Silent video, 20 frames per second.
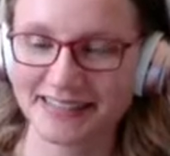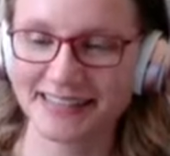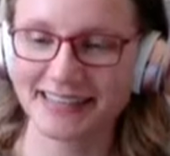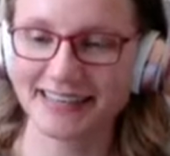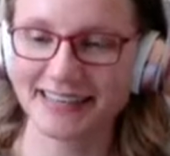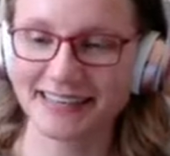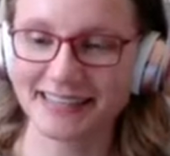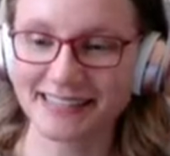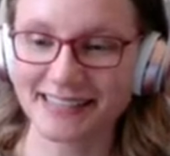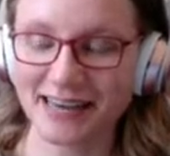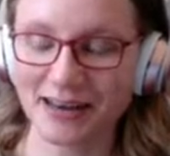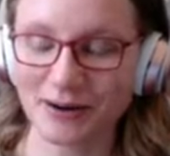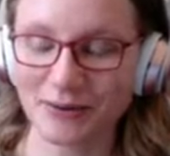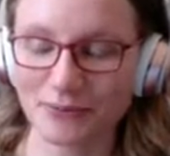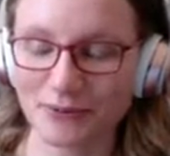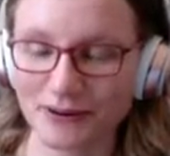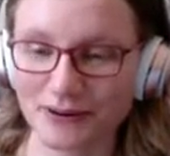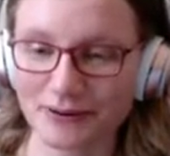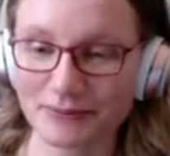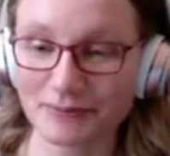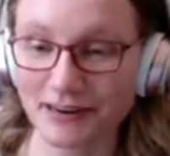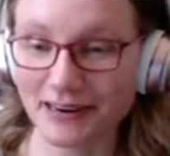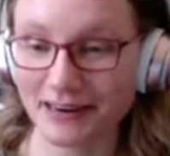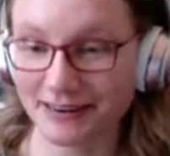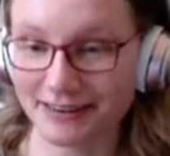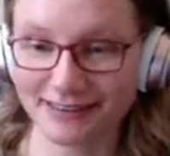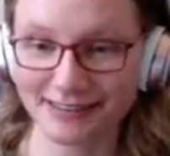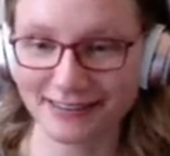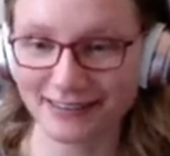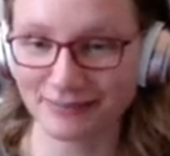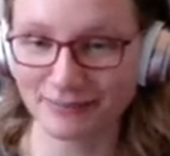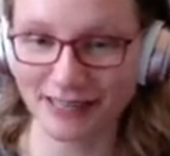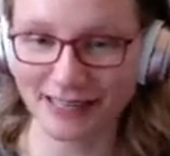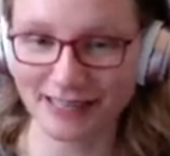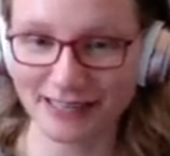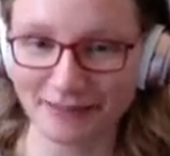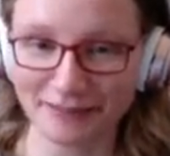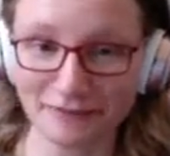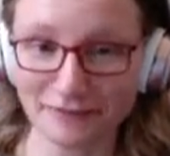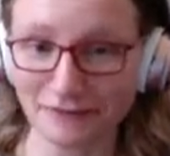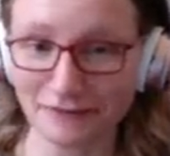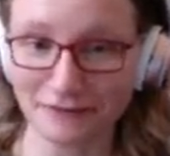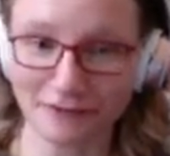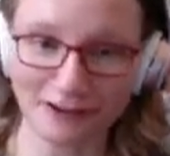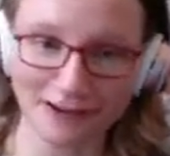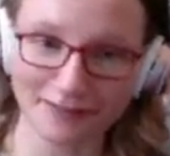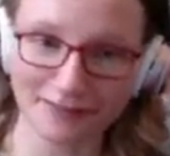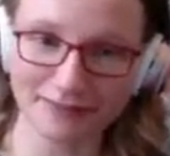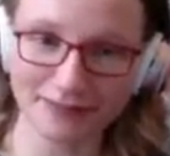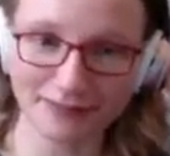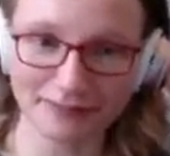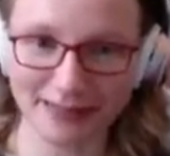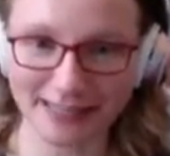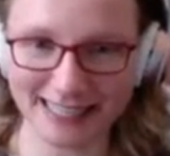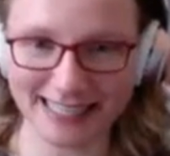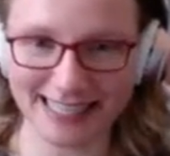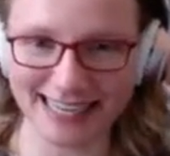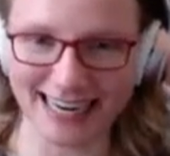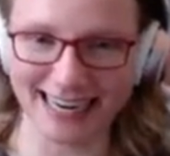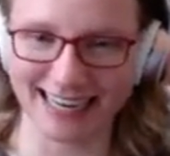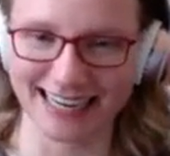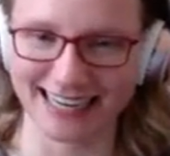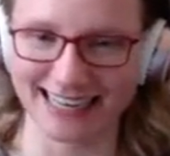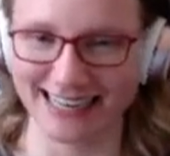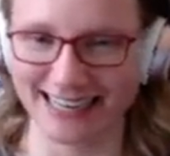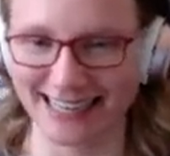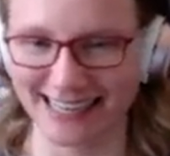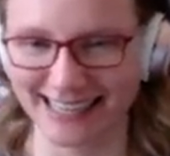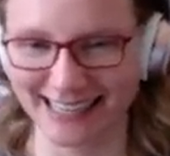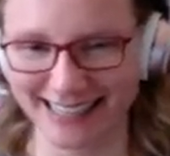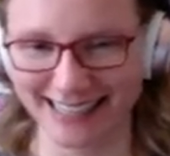Seeing as how we're apparently making forms based on